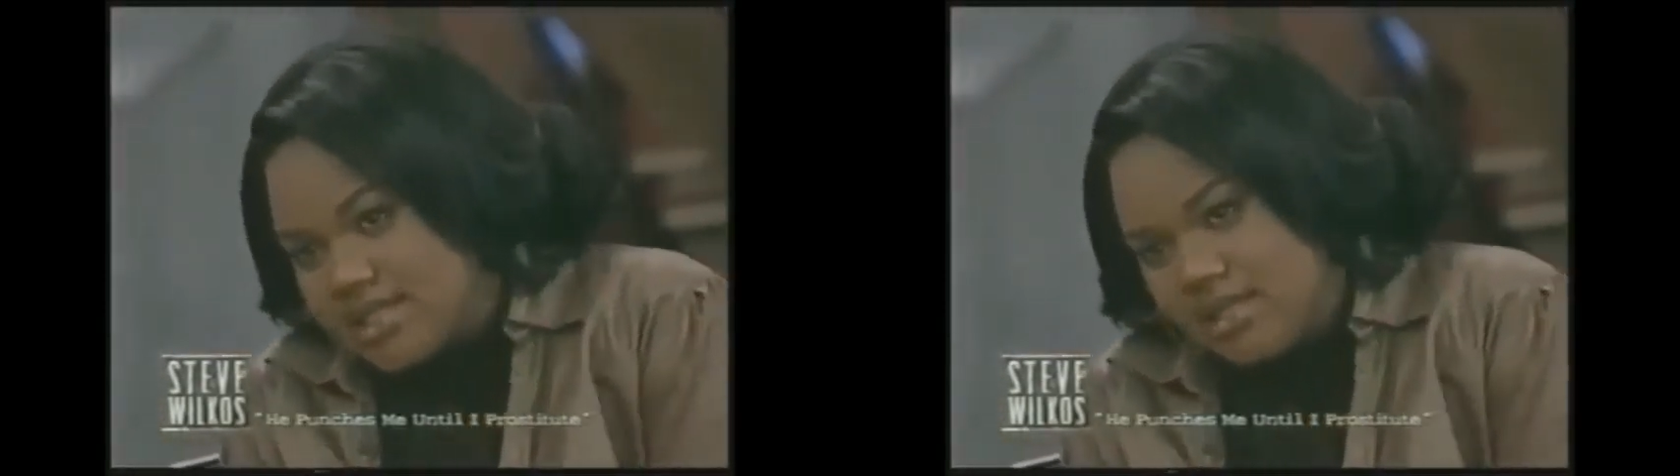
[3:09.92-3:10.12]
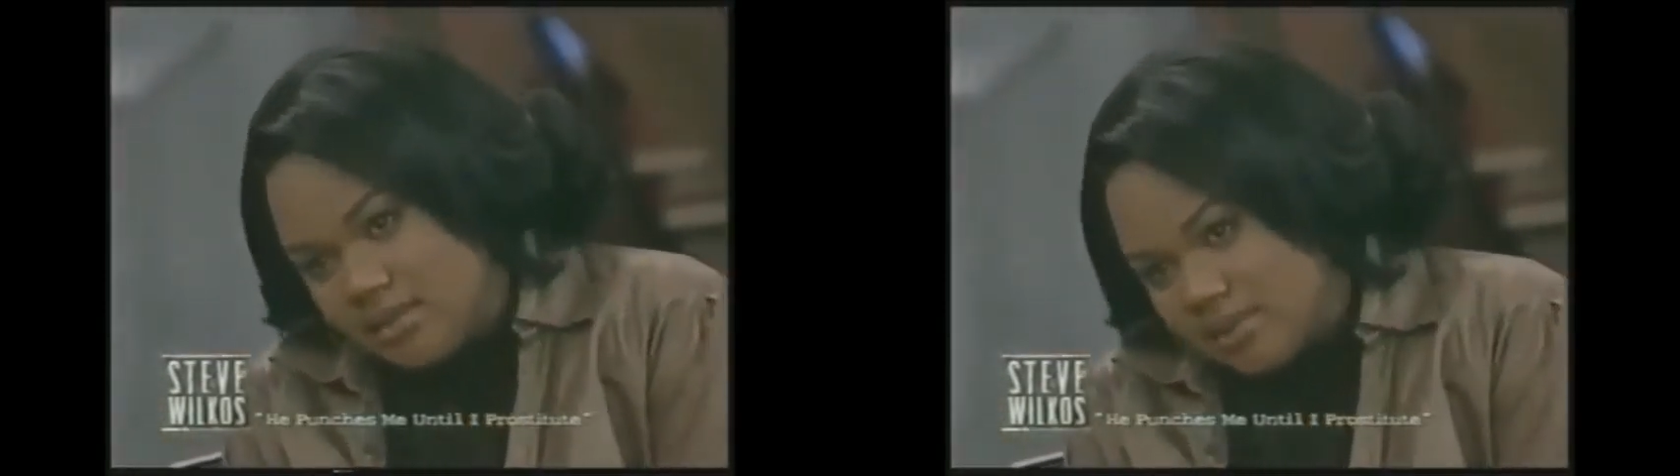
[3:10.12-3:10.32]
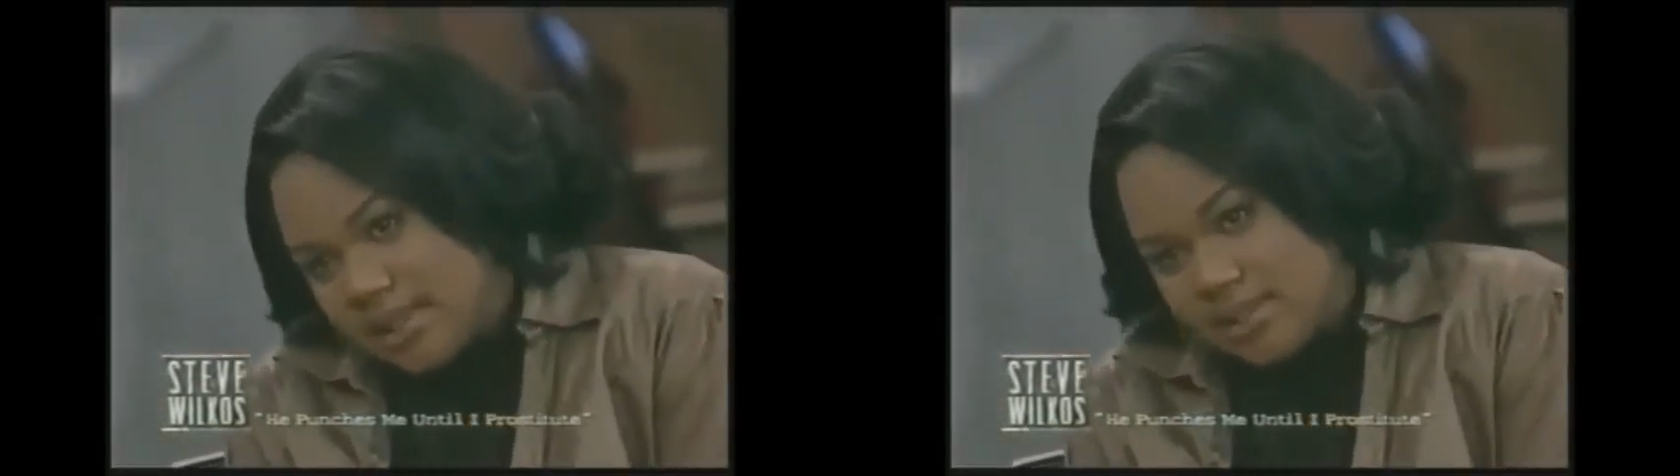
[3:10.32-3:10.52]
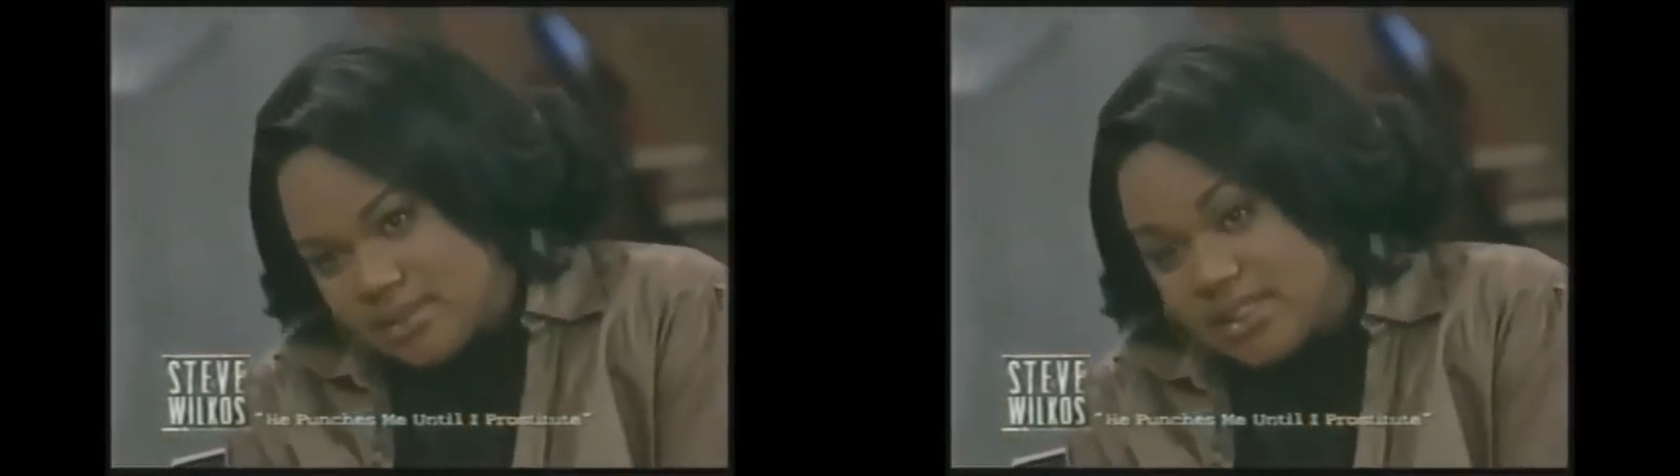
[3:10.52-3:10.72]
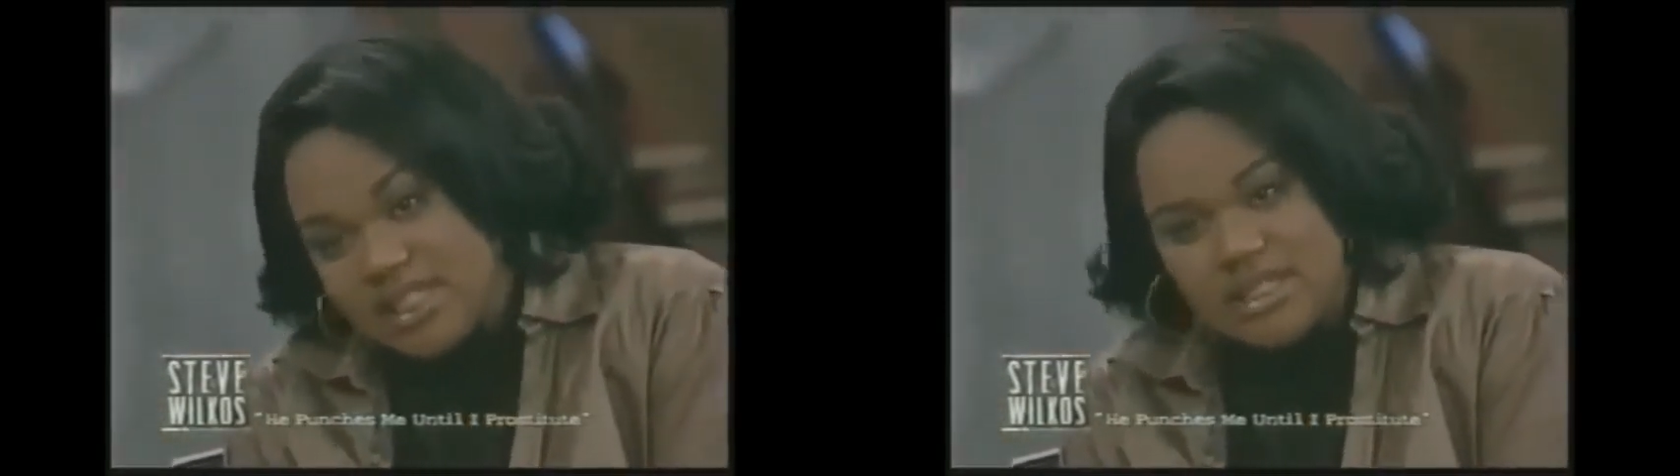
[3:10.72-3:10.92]
because he knew that
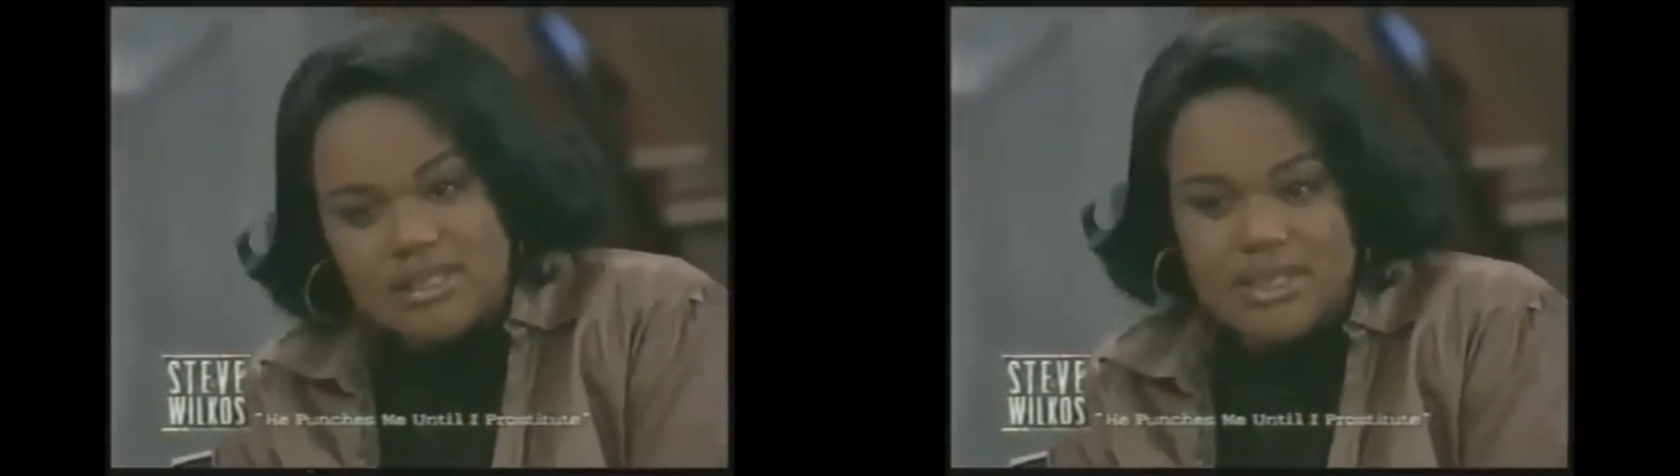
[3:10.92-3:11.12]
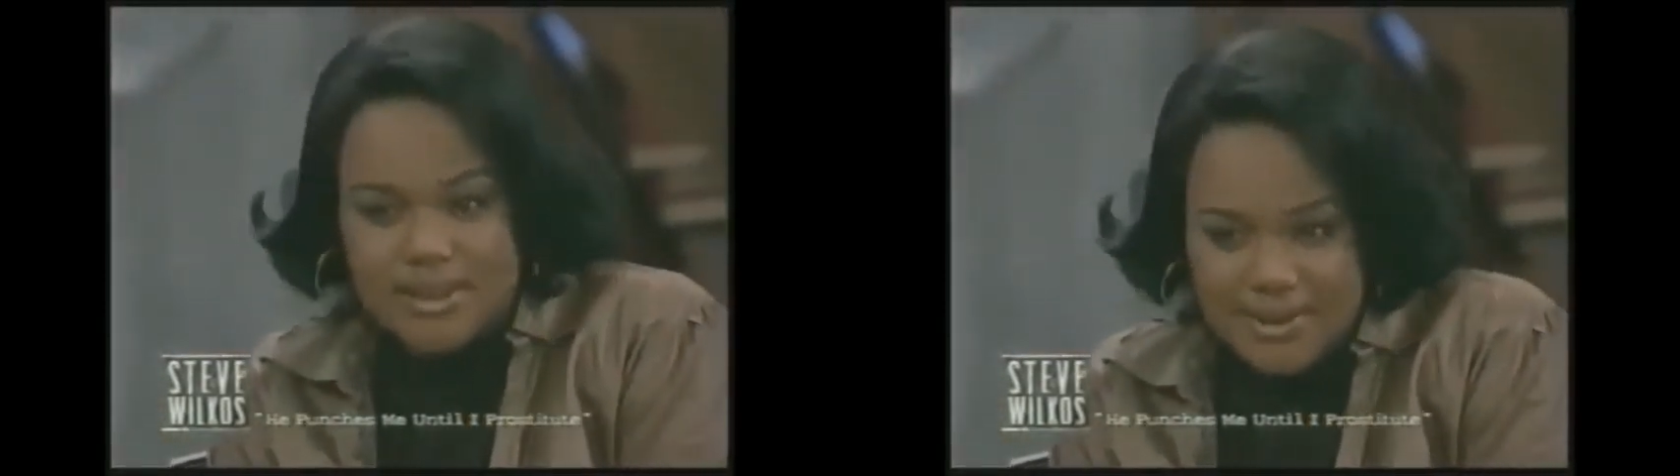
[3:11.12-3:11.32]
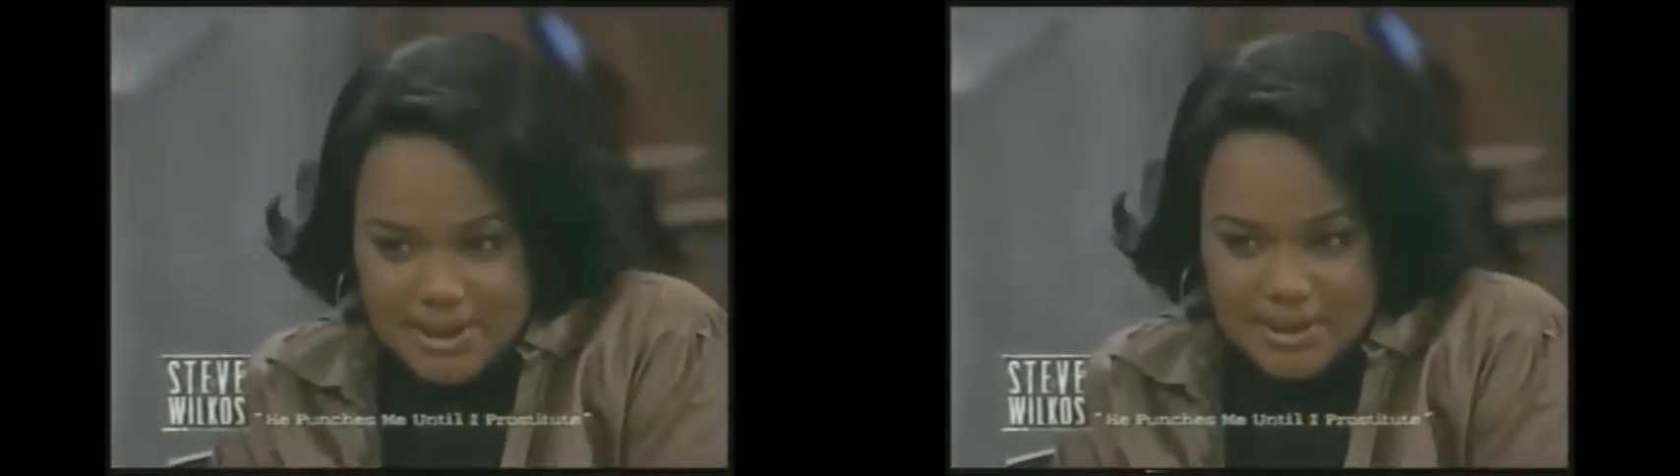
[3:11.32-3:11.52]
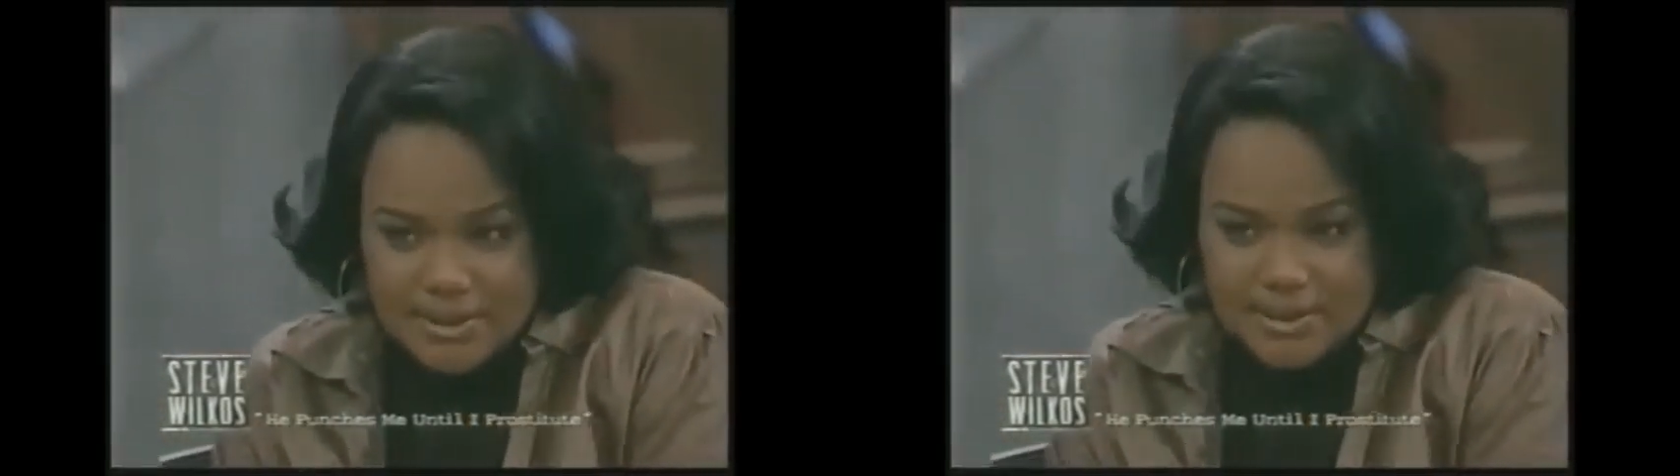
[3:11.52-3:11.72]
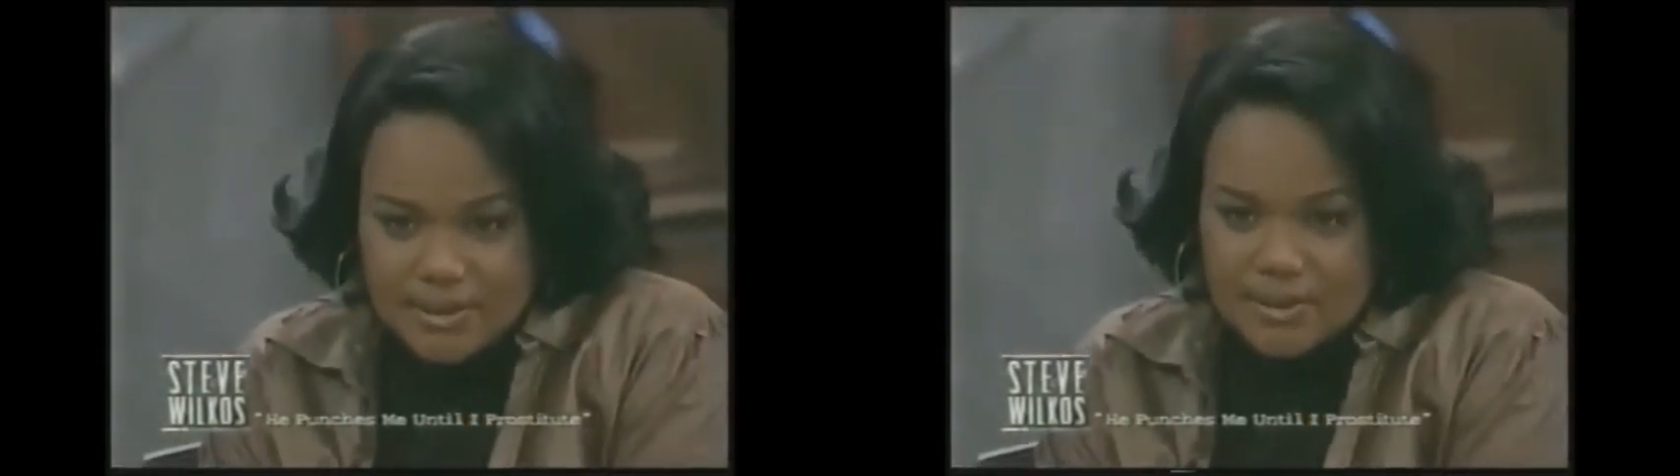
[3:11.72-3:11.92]
it was getting
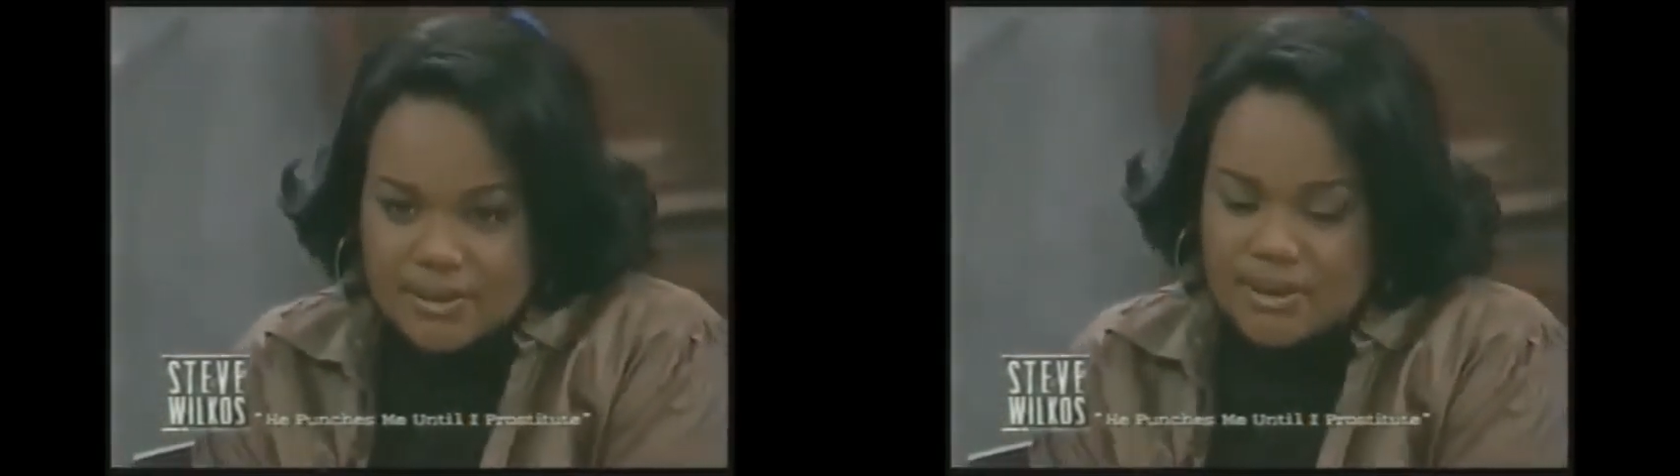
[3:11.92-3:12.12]
serious.